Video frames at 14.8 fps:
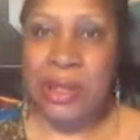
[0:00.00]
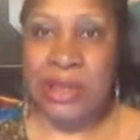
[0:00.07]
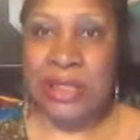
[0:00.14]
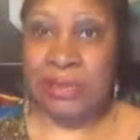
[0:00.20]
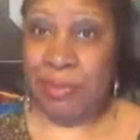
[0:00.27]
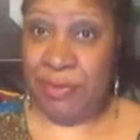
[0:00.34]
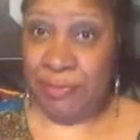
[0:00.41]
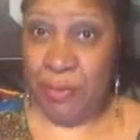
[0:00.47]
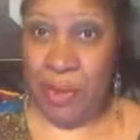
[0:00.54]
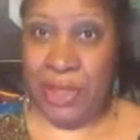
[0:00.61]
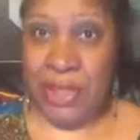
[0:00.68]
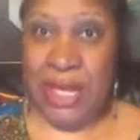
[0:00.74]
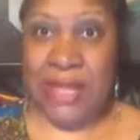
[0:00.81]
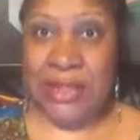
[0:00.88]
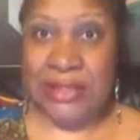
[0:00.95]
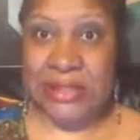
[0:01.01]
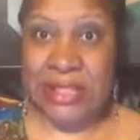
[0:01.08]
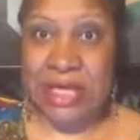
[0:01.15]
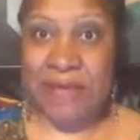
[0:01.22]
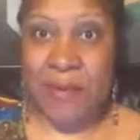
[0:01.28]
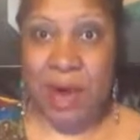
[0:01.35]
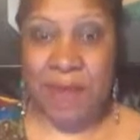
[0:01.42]
this before he had the
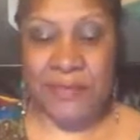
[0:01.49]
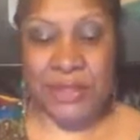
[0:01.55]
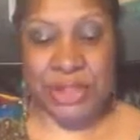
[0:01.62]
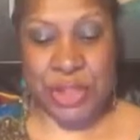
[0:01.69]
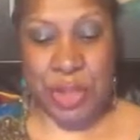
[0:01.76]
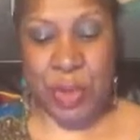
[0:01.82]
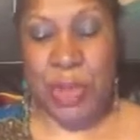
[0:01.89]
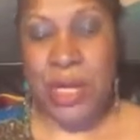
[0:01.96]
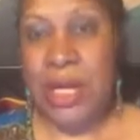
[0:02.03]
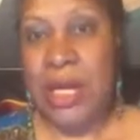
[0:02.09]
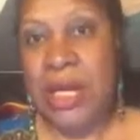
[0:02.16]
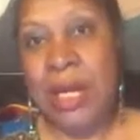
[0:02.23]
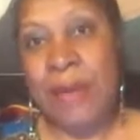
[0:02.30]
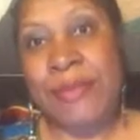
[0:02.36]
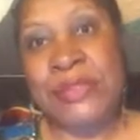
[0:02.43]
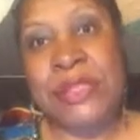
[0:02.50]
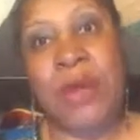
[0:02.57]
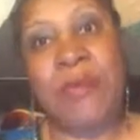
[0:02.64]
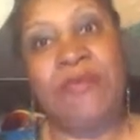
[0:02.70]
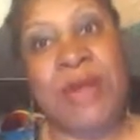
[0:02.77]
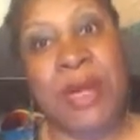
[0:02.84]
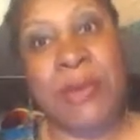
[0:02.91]
Steve Harvey show, he was
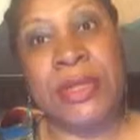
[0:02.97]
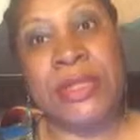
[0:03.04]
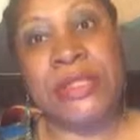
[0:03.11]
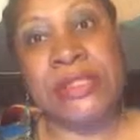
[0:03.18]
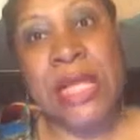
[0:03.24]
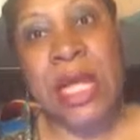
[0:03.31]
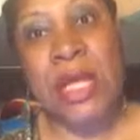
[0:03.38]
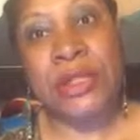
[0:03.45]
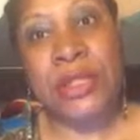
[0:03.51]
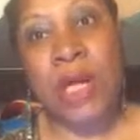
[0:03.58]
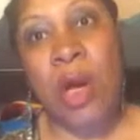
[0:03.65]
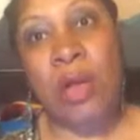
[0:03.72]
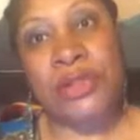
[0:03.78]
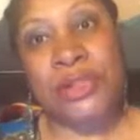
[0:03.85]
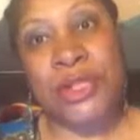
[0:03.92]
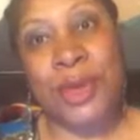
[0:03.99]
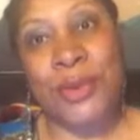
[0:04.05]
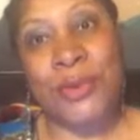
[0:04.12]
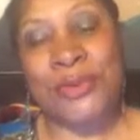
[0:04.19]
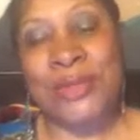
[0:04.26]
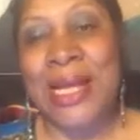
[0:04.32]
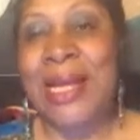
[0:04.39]
on various talk
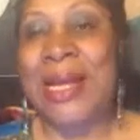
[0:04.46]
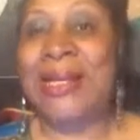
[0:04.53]
shows.